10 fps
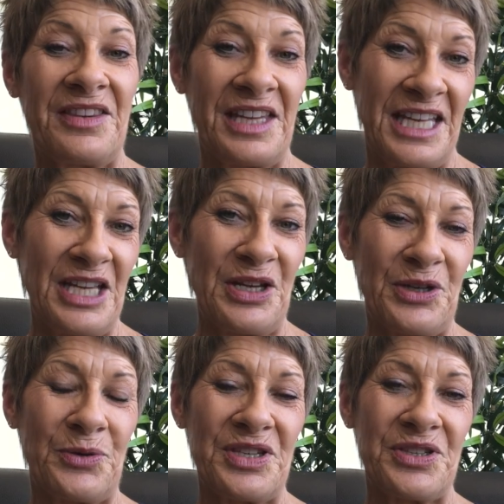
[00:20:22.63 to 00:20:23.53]
the
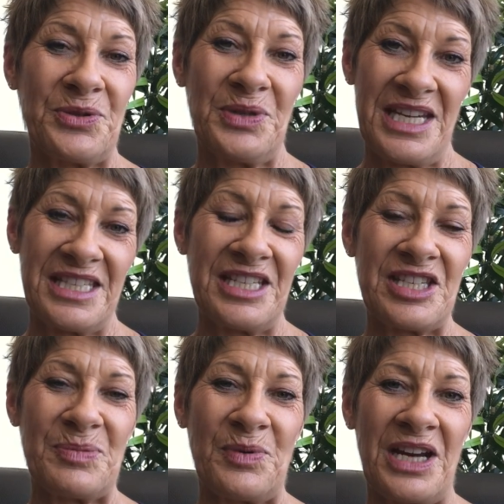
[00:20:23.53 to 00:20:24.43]
crystal essence
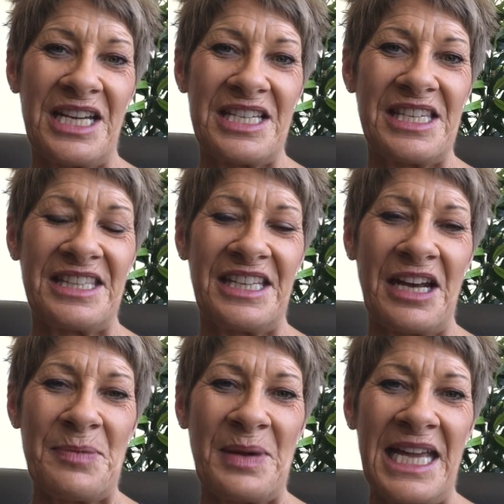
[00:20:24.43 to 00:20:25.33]
sprays that
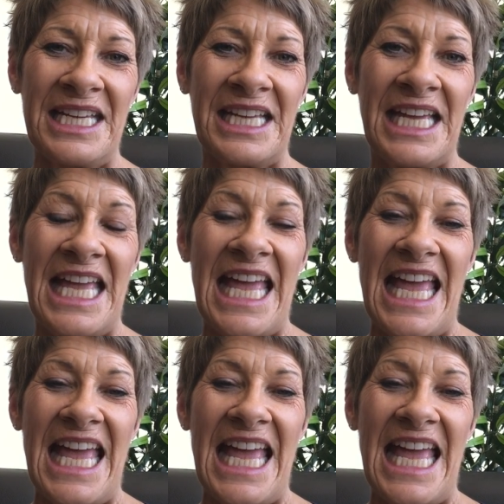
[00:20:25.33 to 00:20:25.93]
I make